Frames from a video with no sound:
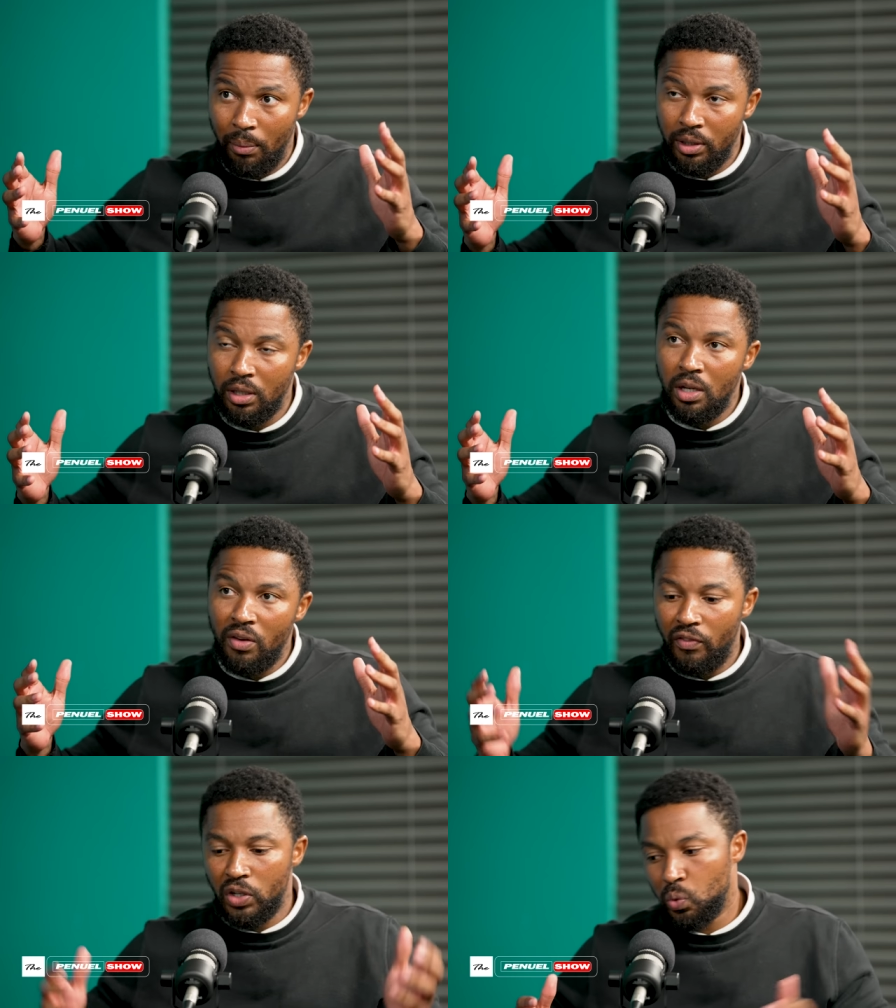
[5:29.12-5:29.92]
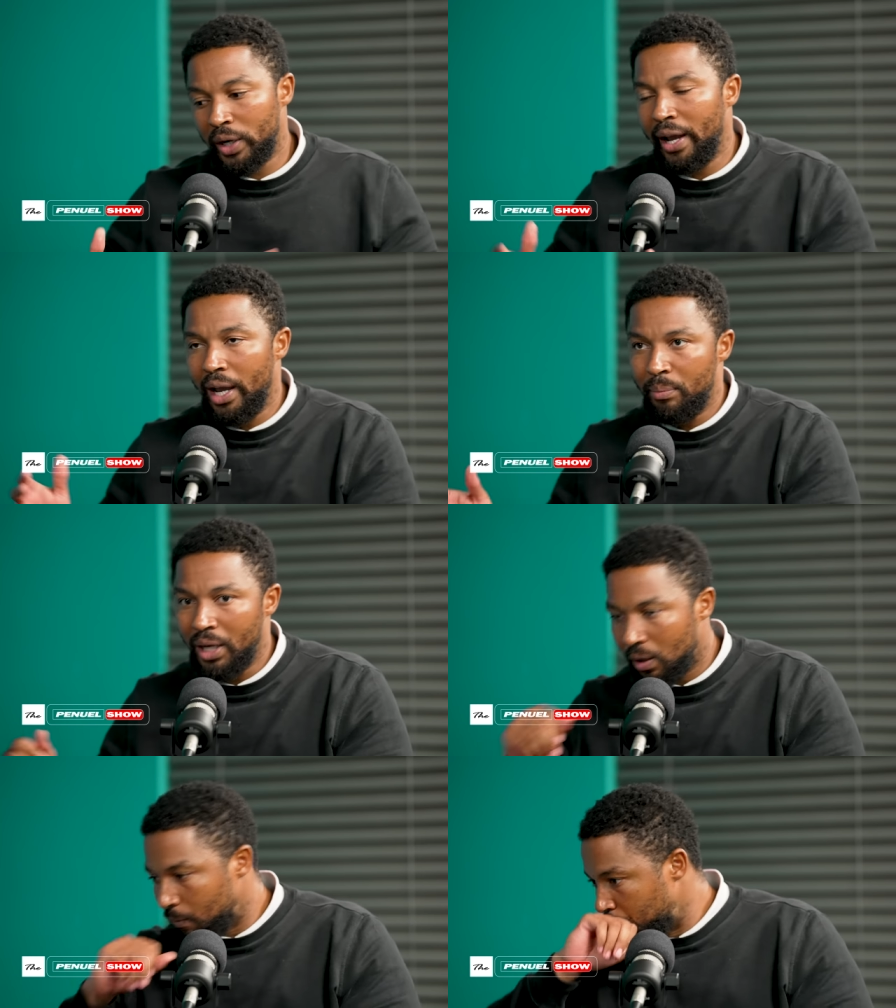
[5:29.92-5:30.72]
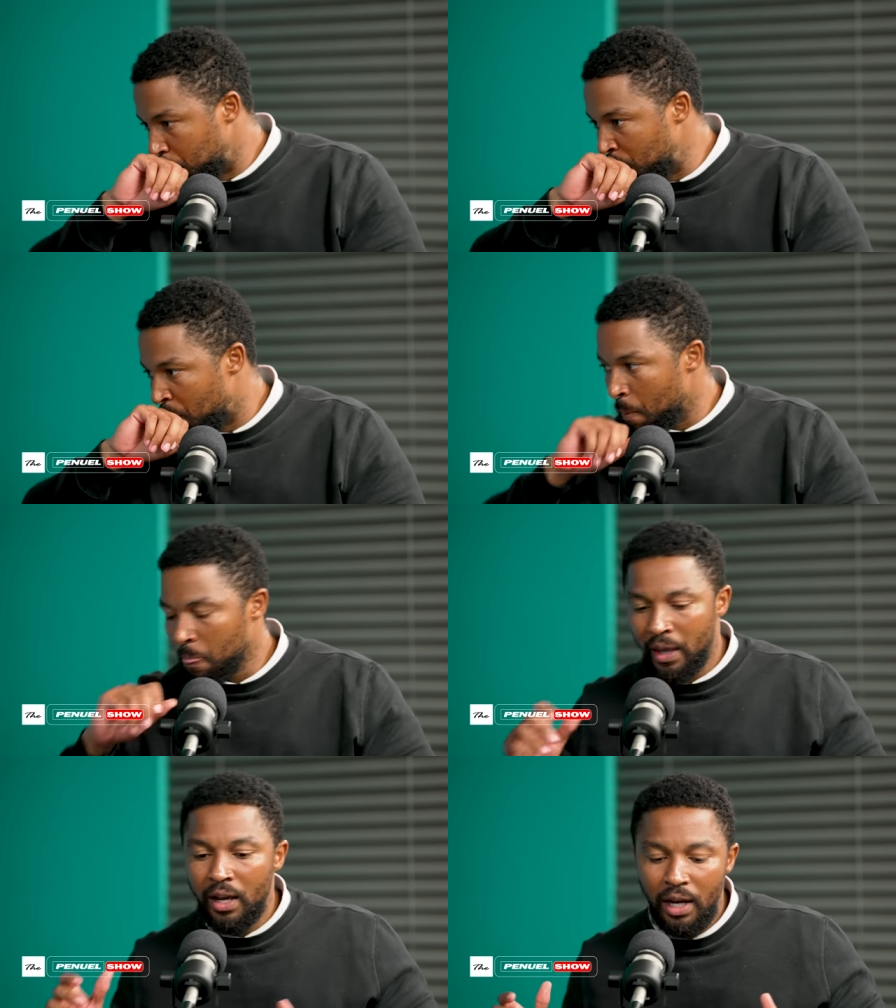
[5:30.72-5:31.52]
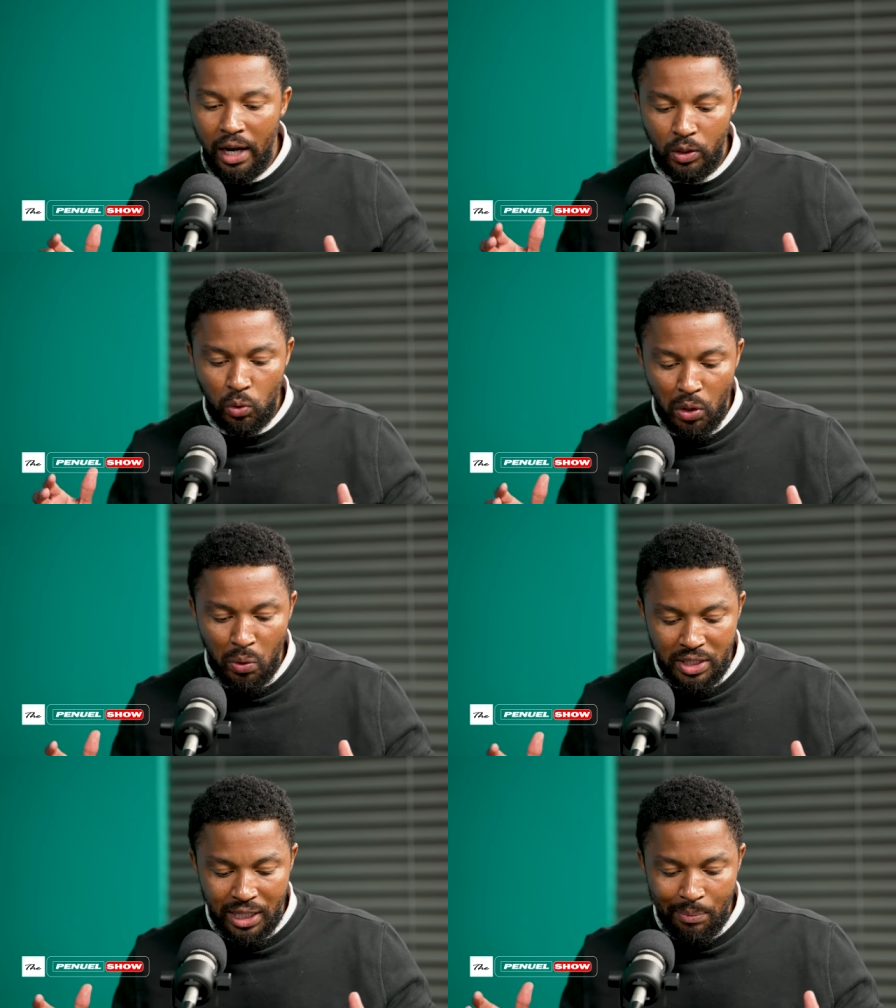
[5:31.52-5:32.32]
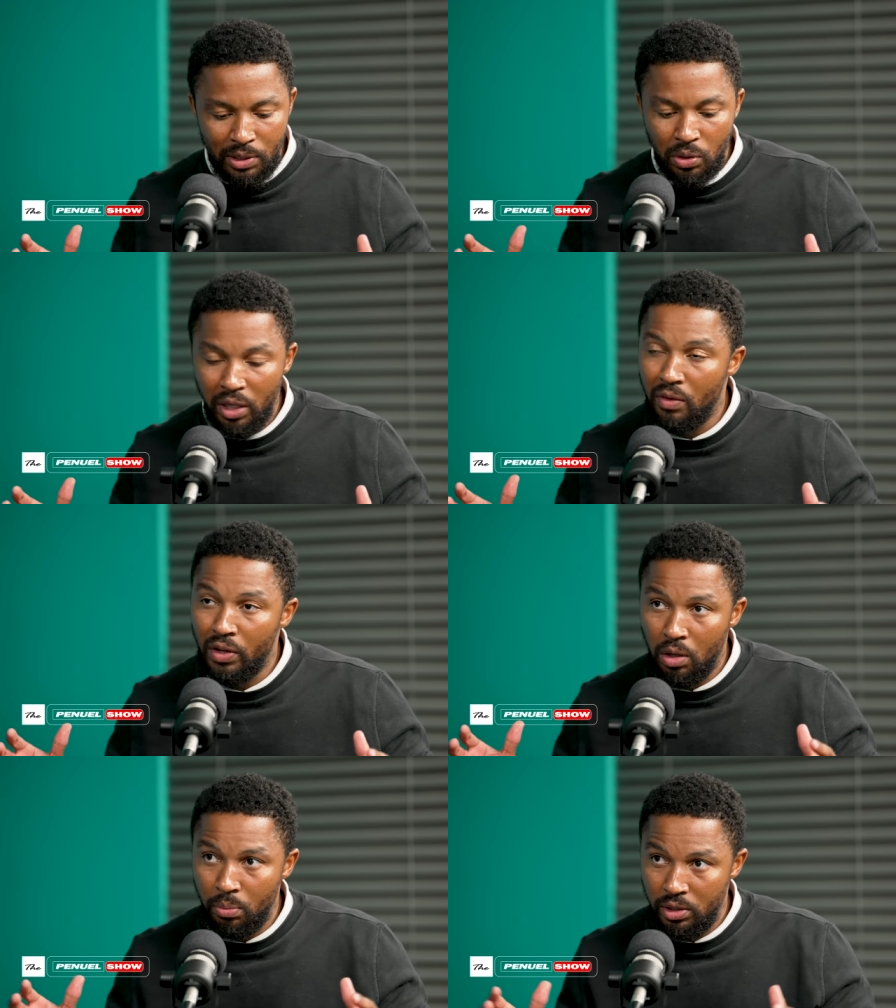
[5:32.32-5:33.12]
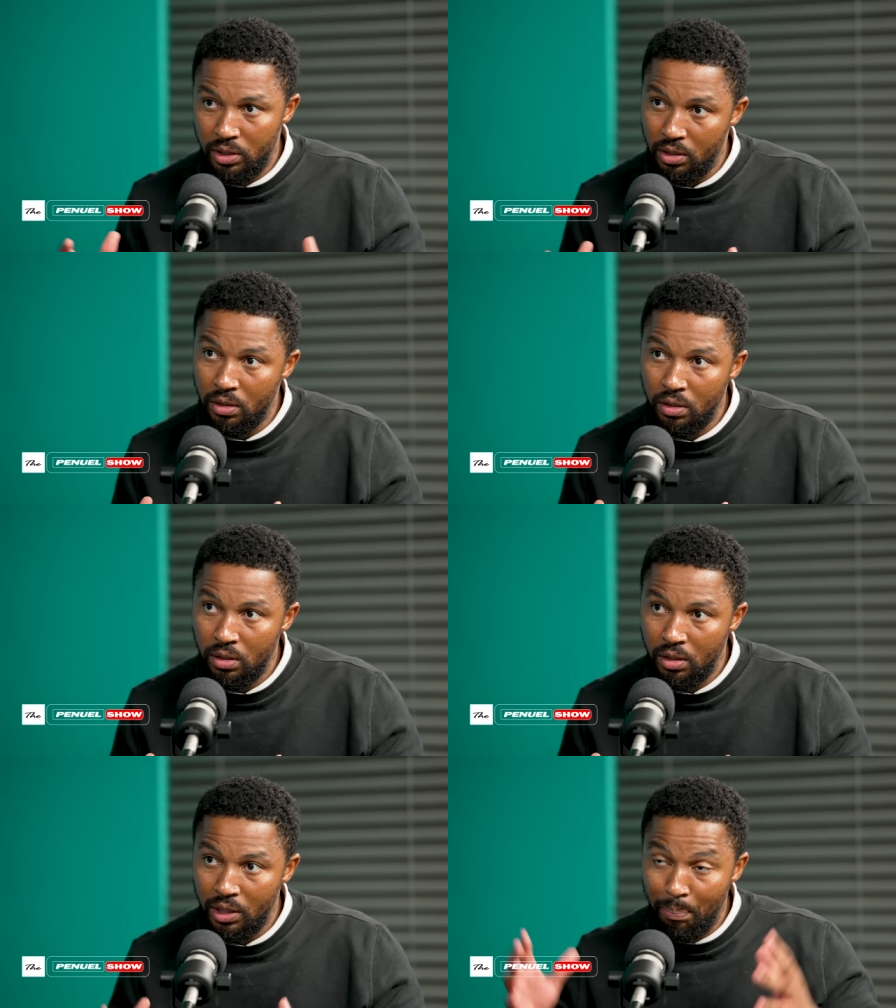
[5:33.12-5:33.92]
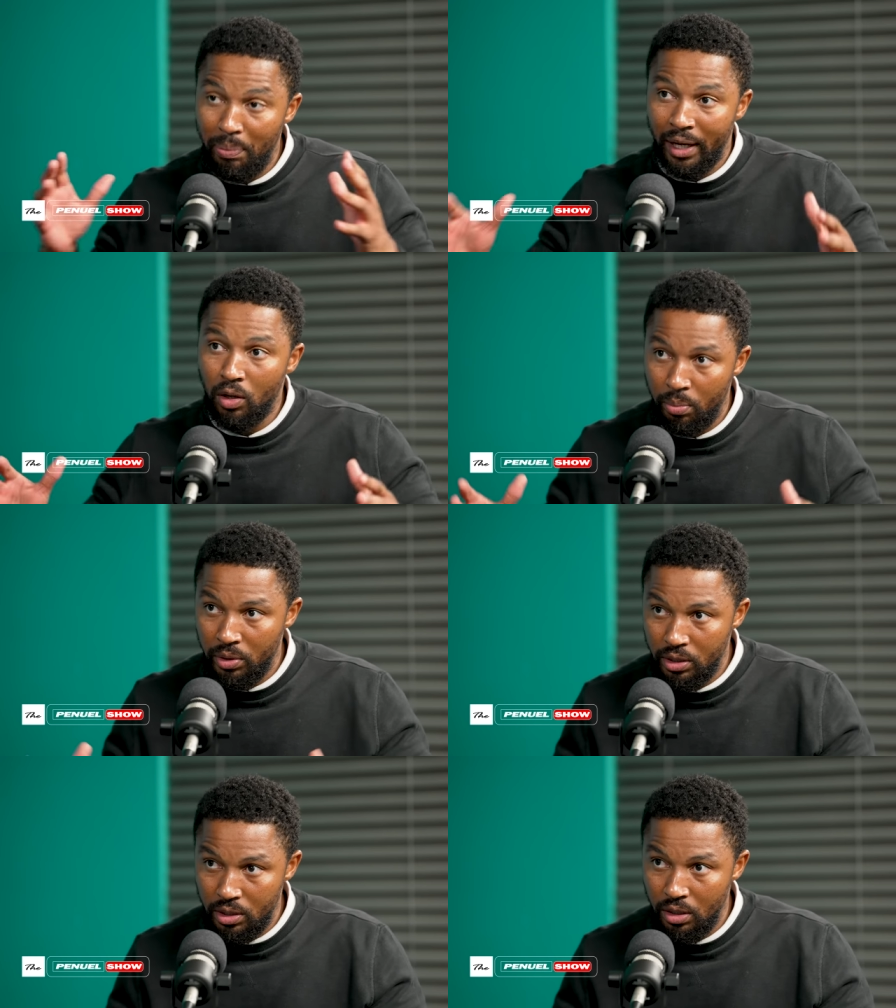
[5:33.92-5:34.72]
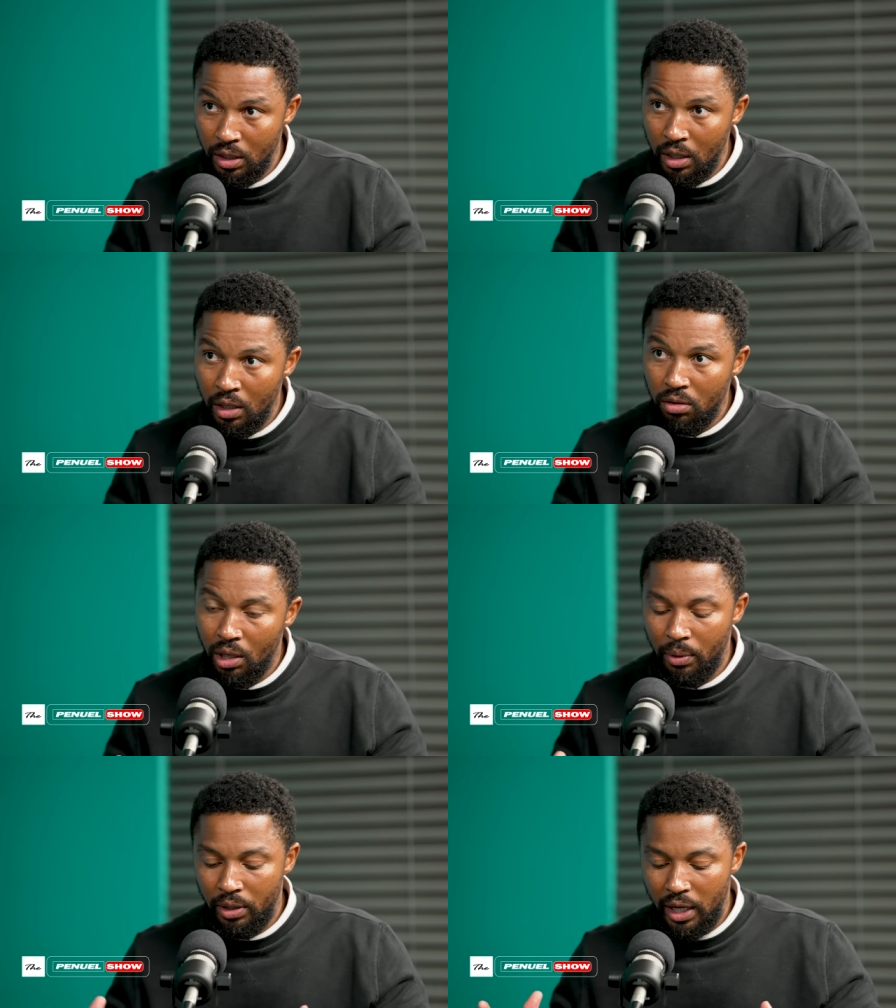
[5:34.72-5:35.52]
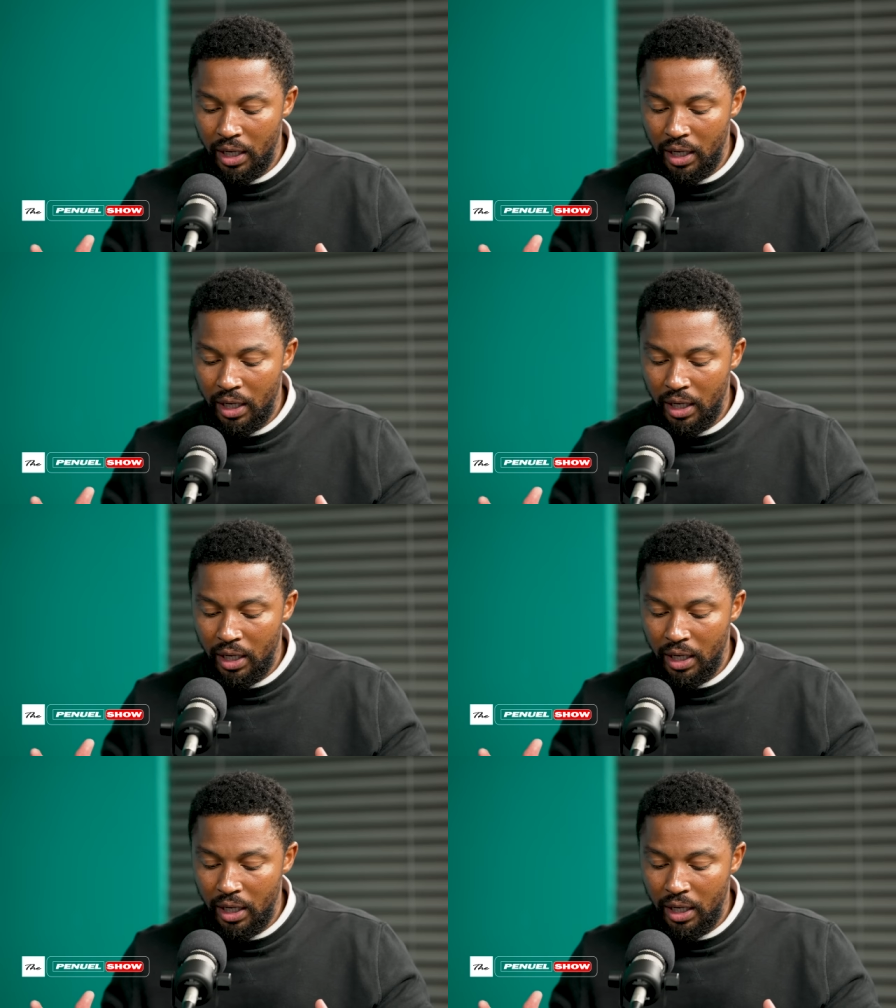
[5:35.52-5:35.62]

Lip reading: One versus what I am now. I thought it was the coming together of the community. The black community. Yabon.